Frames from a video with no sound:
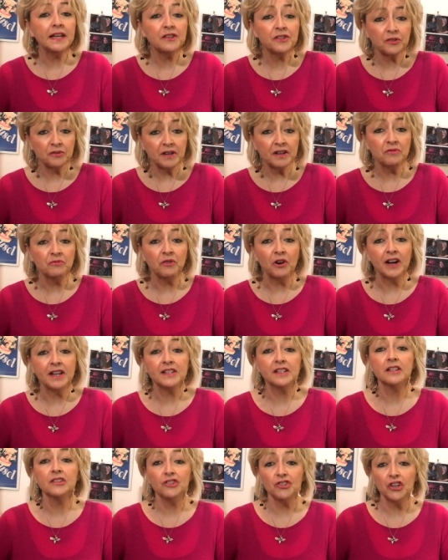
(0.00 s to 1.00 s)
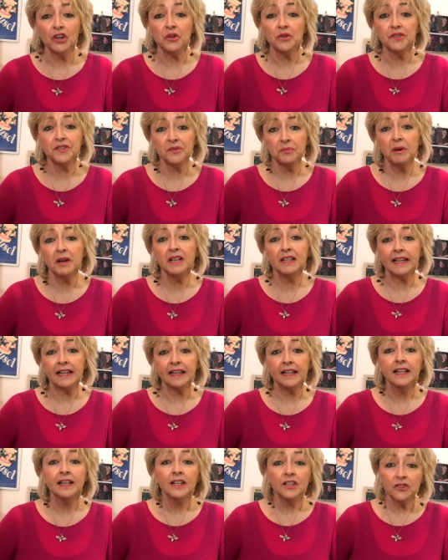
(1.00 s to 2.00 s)
screenwriter Joe Swerling
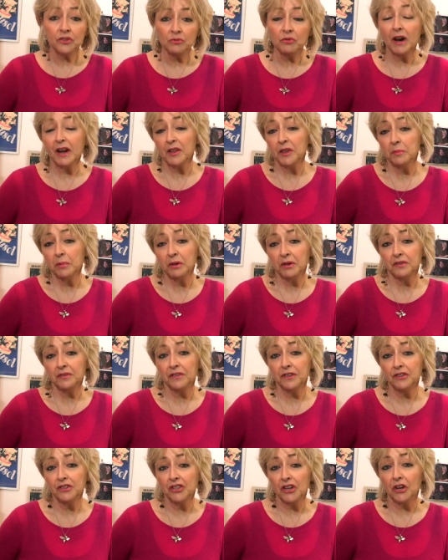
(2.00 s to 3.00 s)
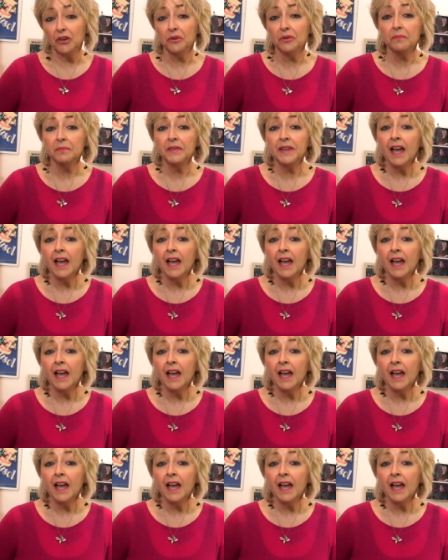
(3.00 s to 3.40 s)
to write the book for the show,